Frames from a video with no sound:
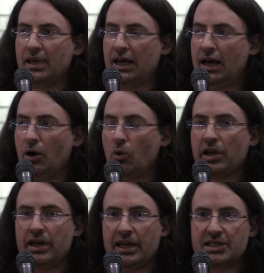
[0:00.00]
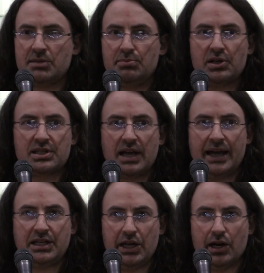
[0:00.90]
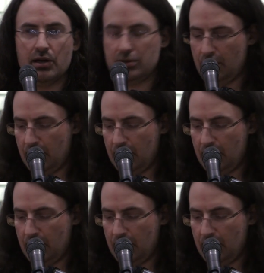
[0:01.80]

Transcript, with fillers: Uh, we're going to get some books signed here.